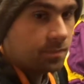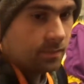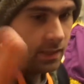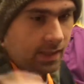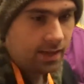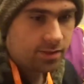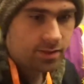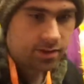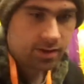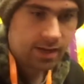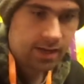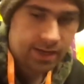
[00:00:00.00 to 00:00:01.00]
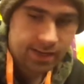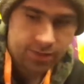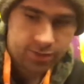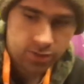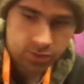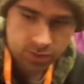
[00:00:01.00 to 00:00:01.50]
Last year I
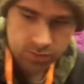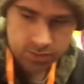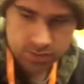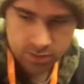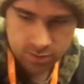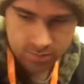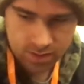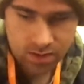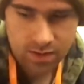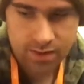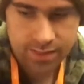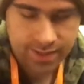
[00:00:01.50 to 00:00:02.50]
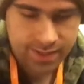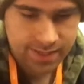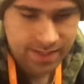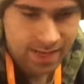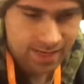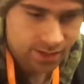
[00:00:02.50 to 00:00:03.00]
soloed Kurama the
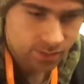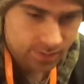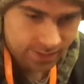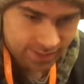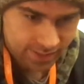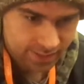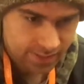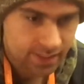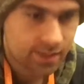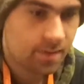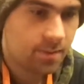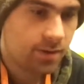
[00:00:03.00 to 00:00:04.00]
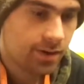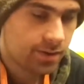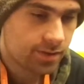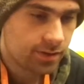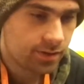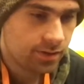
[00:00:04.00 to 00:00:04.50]
entire weekend at Anime
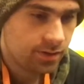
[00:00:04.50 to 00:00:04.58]
Boston,